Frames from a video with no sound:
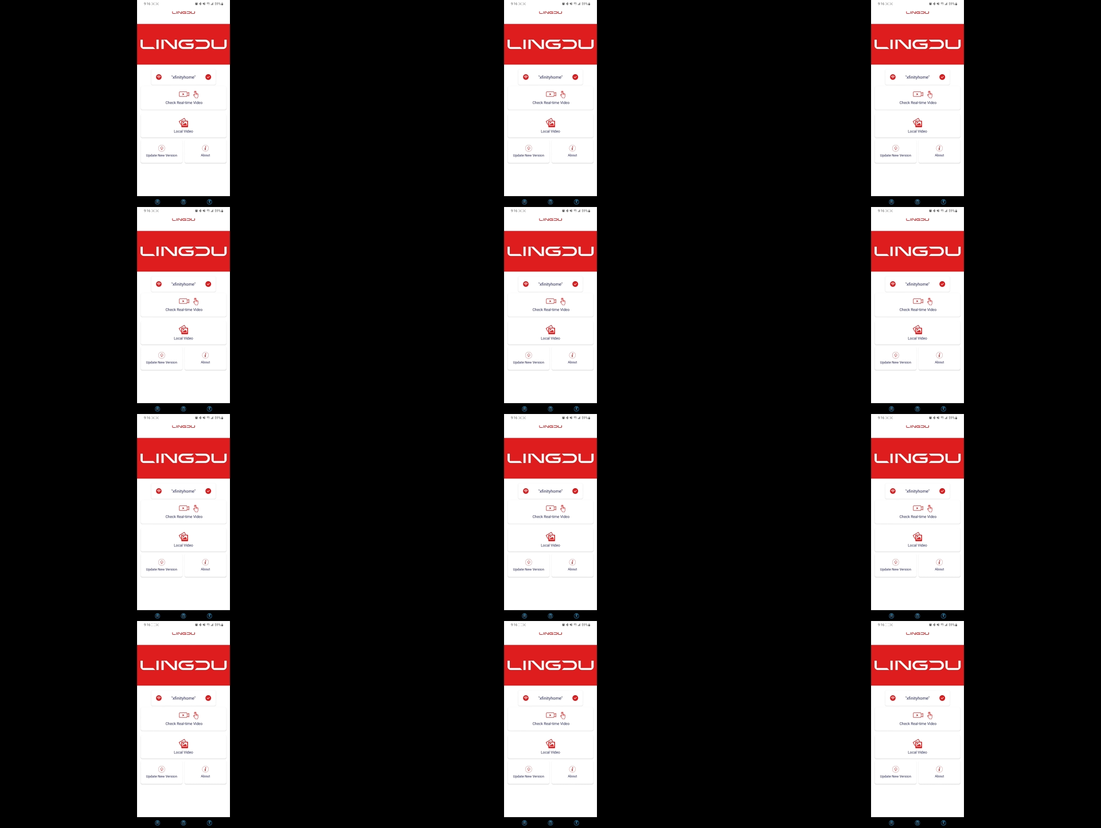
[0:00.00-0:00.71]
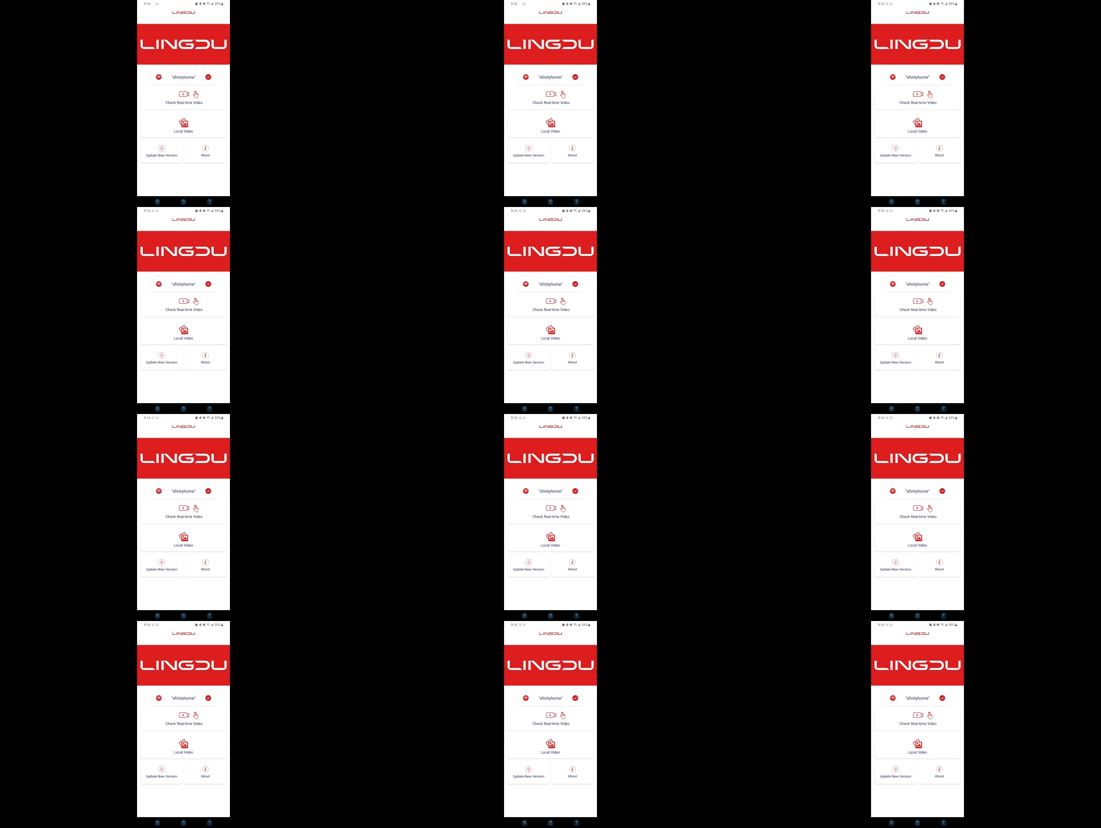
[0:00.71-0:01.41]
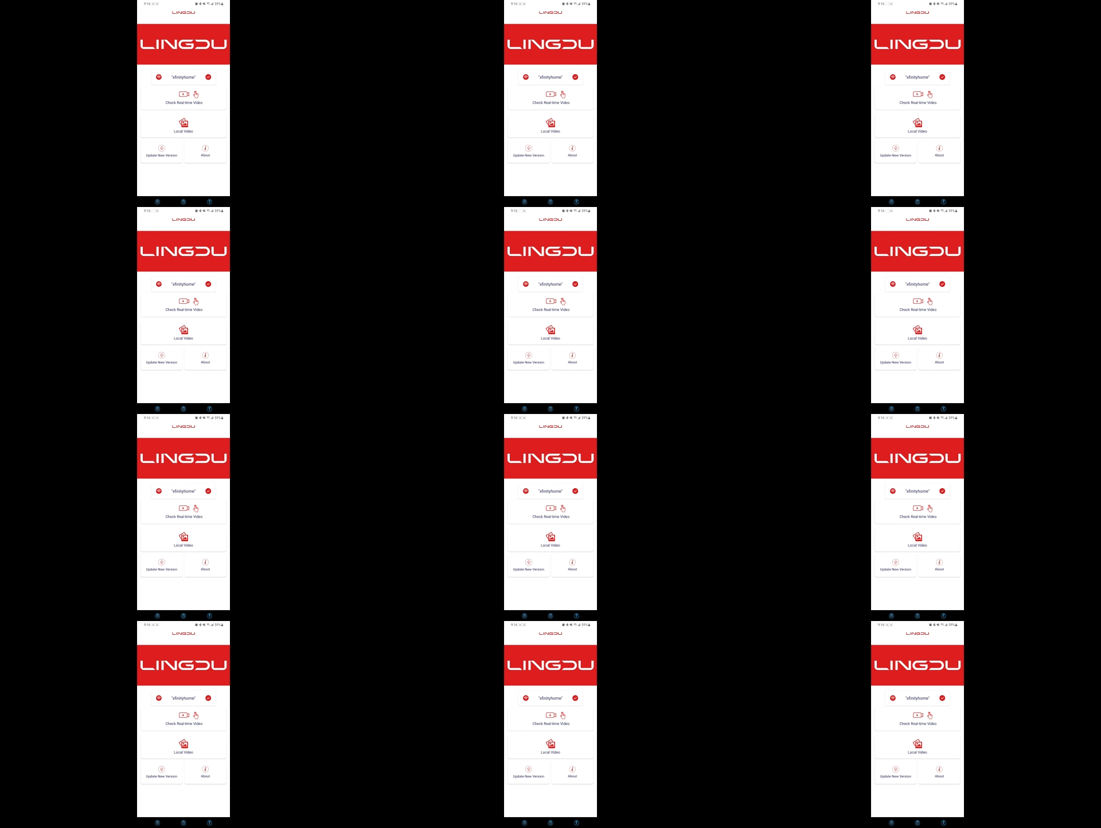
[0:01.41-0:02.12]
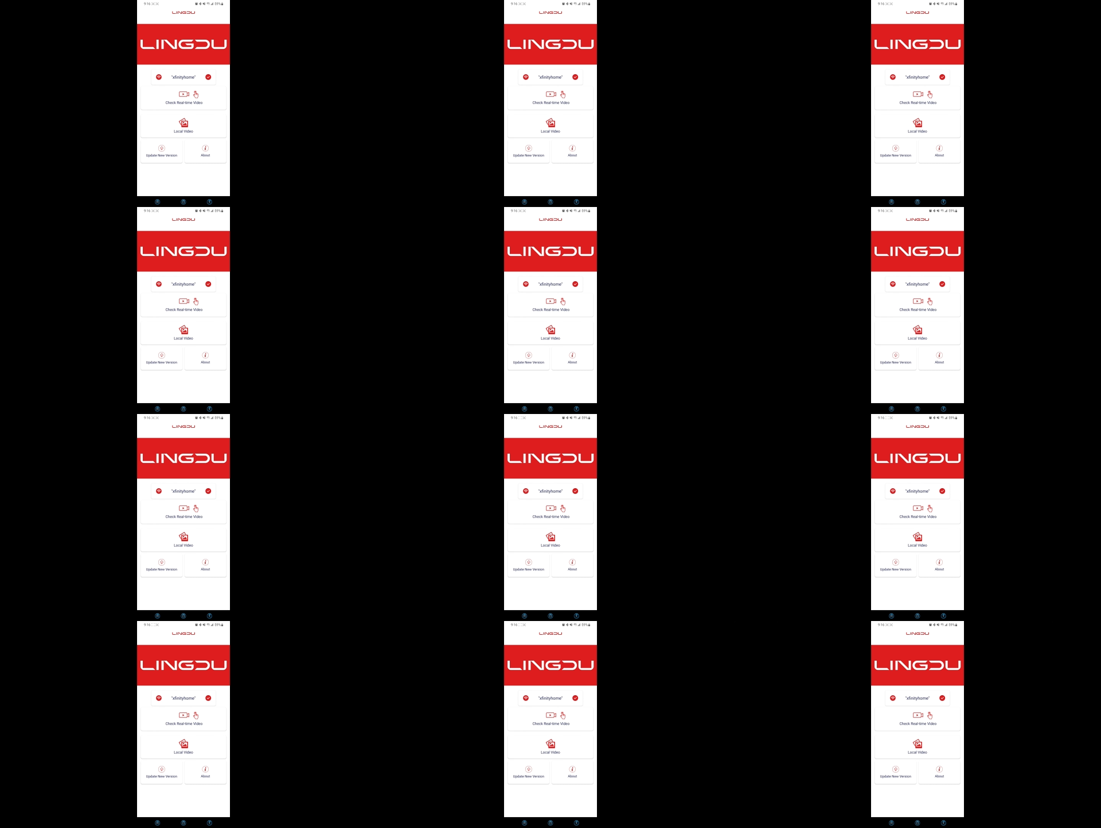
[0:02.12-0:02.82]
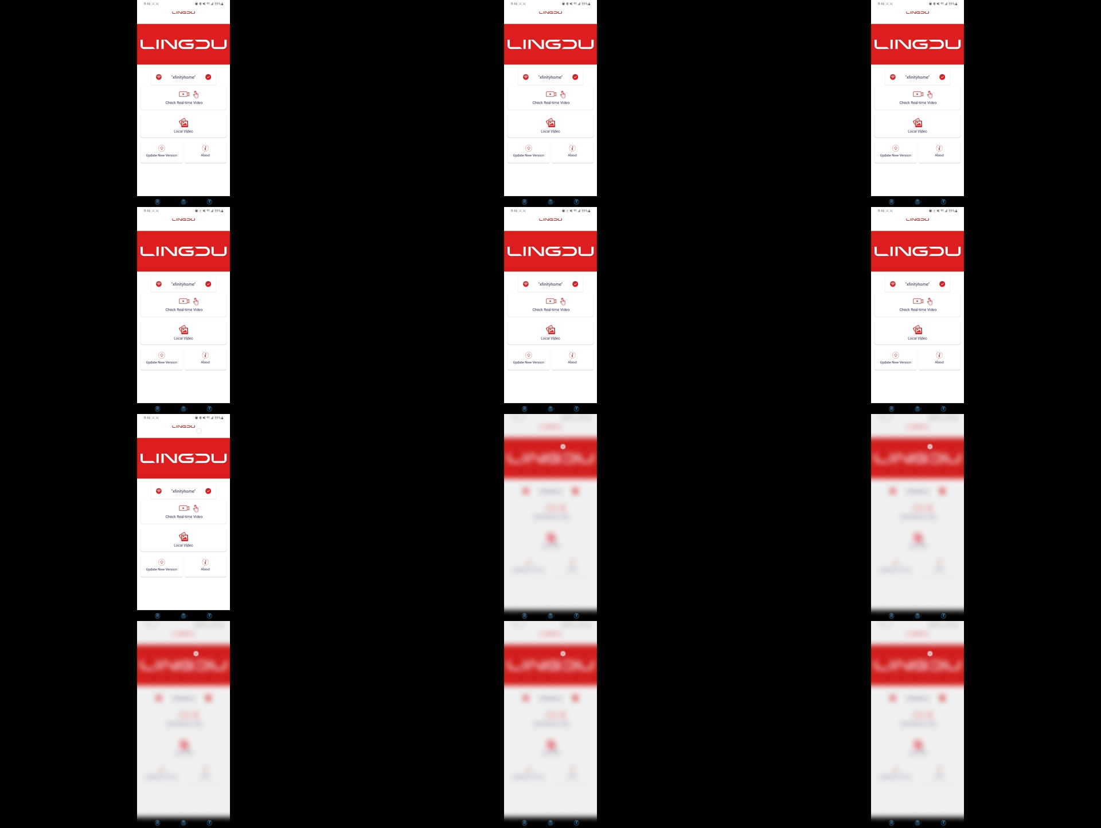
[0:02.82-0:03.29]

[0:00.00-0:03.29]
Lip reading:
(no speaker visible)